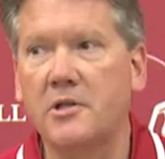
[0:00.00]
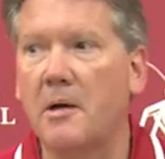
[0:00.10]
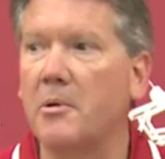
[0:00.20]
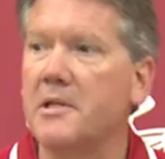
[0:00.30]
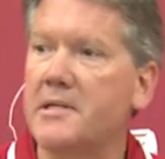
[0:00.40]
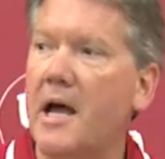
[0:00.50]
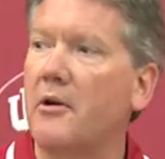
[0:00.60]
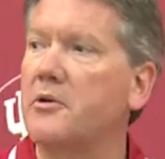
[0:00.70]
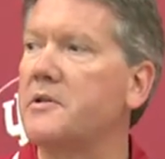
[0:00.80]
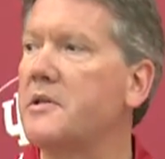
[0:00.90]
doubling the
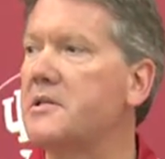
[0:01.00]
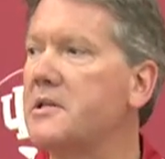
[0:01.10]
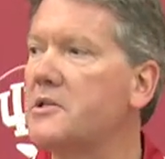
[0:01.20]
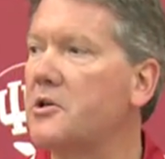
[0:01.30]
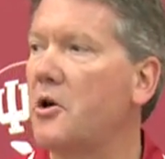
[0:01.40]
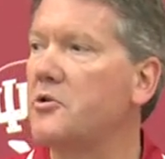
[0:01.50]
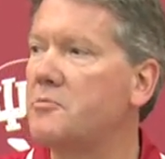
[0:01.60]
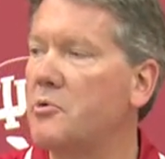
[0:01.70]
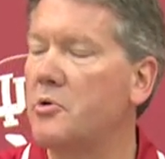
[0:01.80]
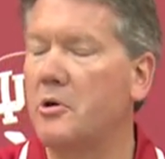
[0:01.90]
salaries of the assistant coach
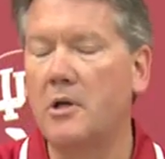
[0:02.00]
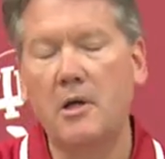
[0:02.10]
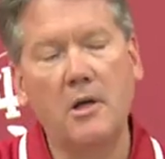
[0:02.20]
pool,